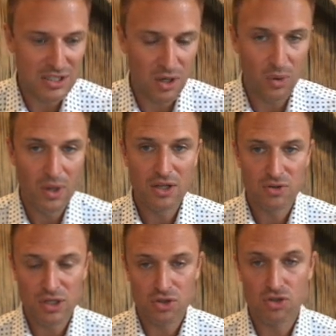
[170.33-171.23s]
So
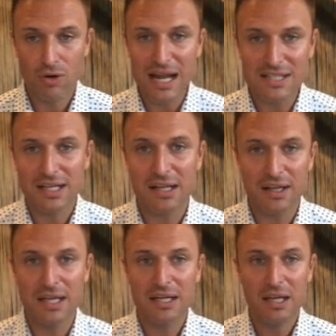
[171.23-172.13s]
there's
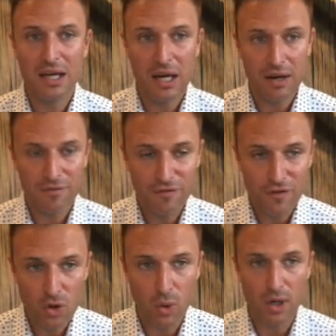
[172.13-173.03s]
drastically
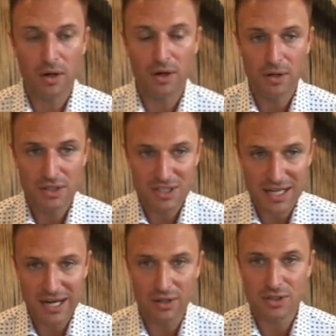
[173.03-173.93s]
fewer
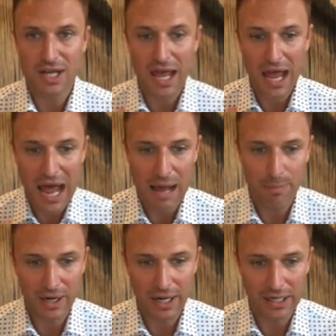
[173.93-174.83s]
sales
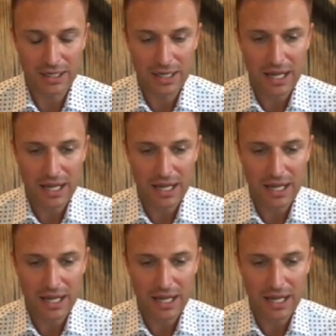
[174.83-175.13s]
happening.